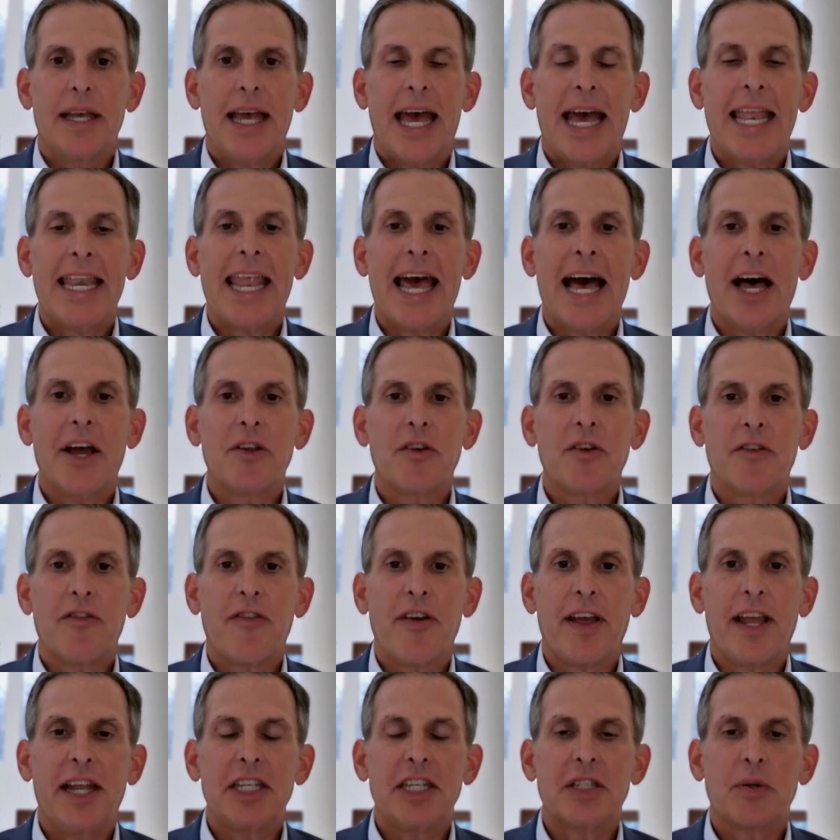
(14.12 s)
And now you're
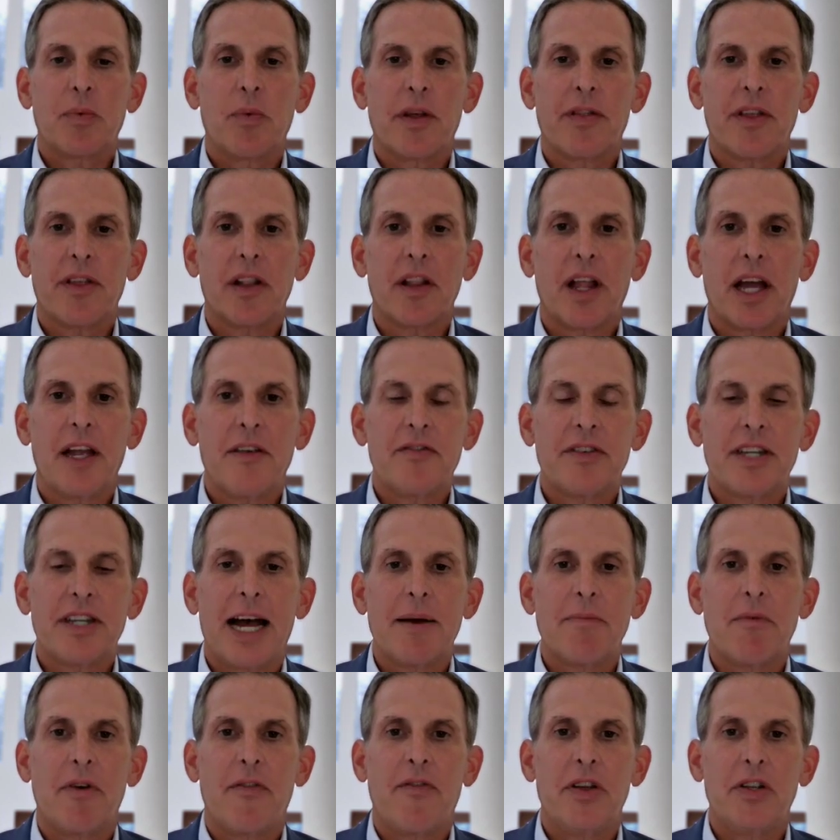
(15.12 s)
faced with a
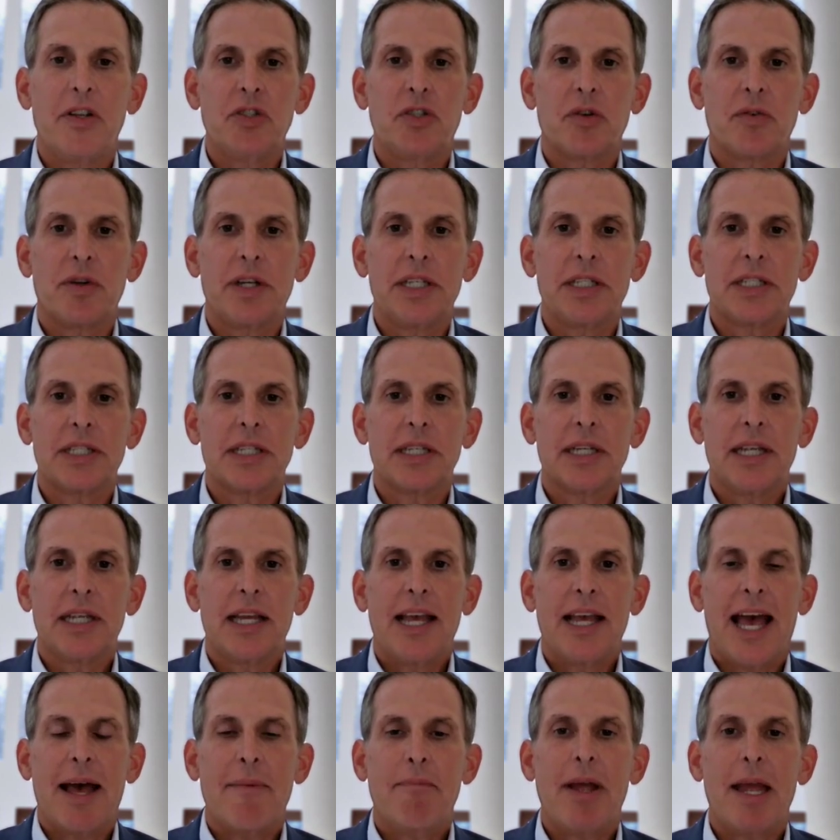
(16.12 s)
lifetime of injuries,
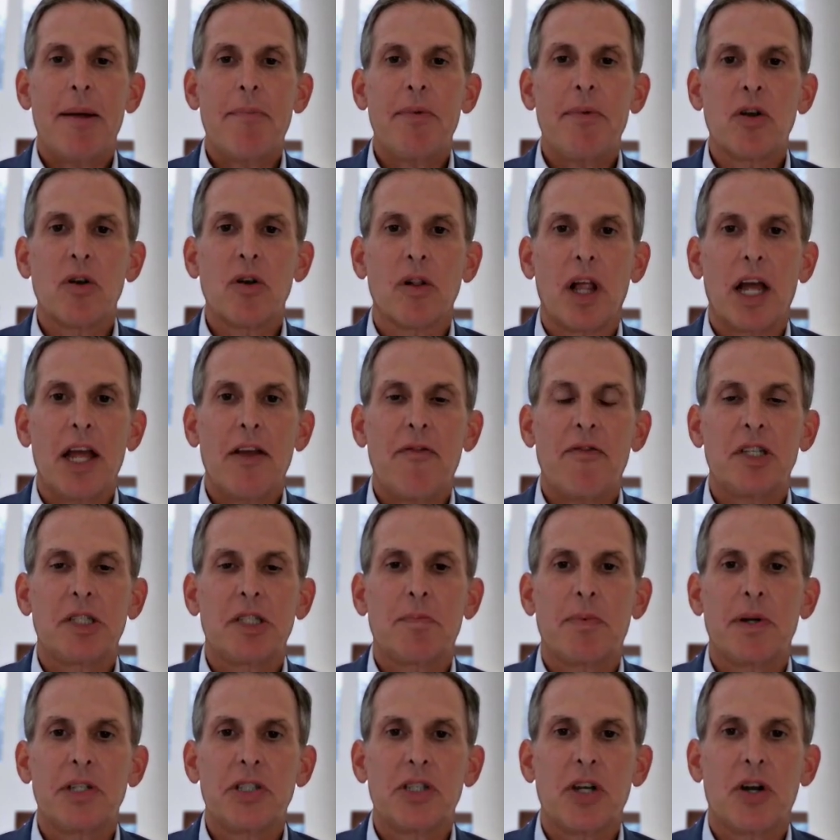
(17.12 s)
and maybe your life has
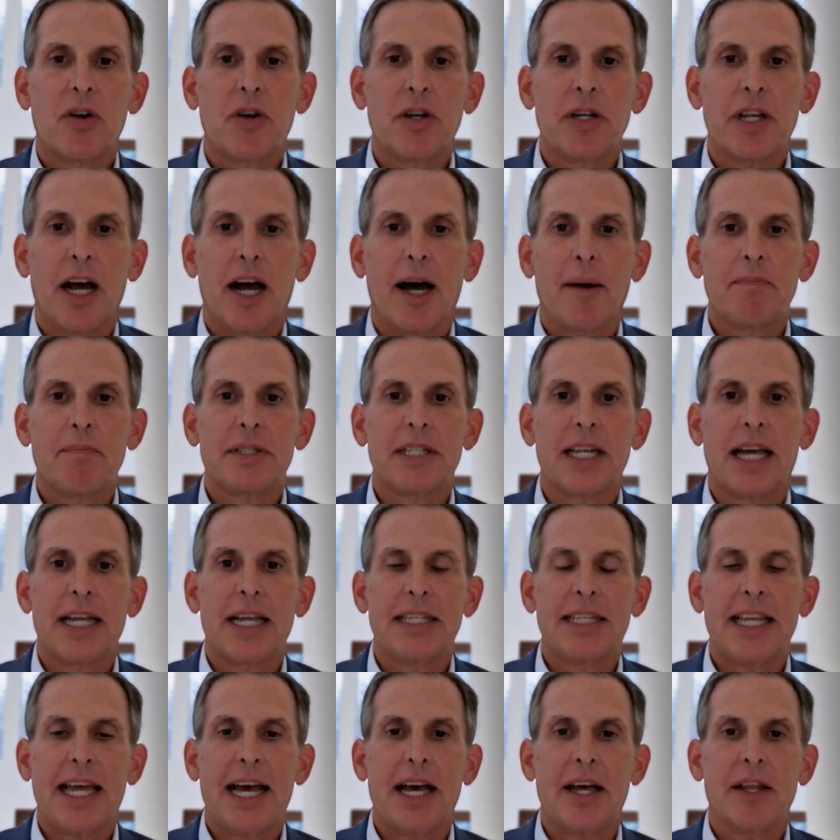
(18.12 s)
been turned
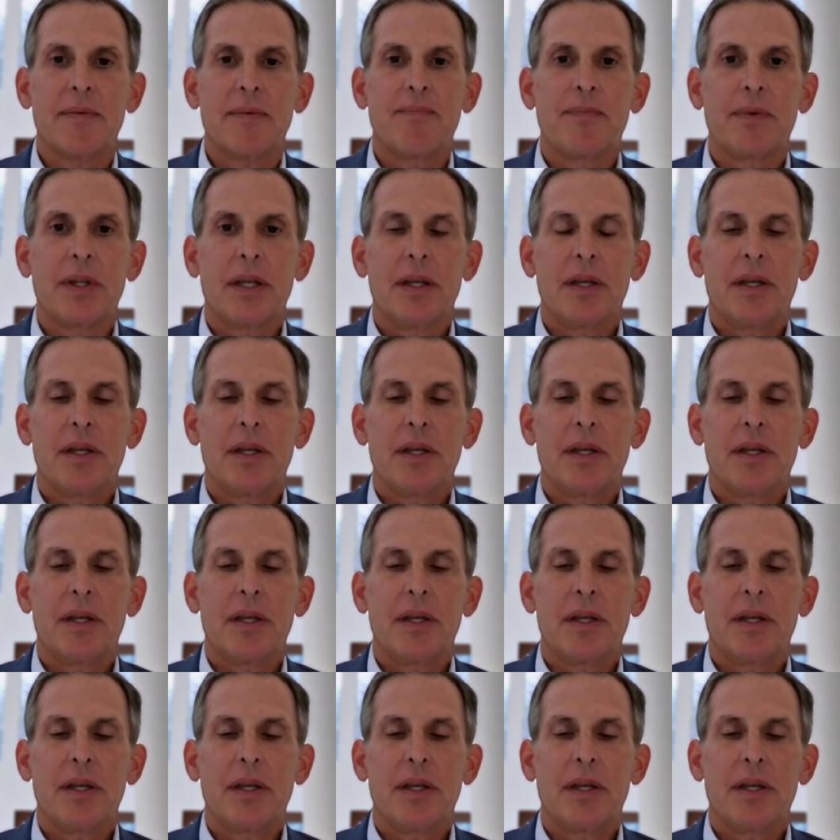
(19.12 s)
upside down.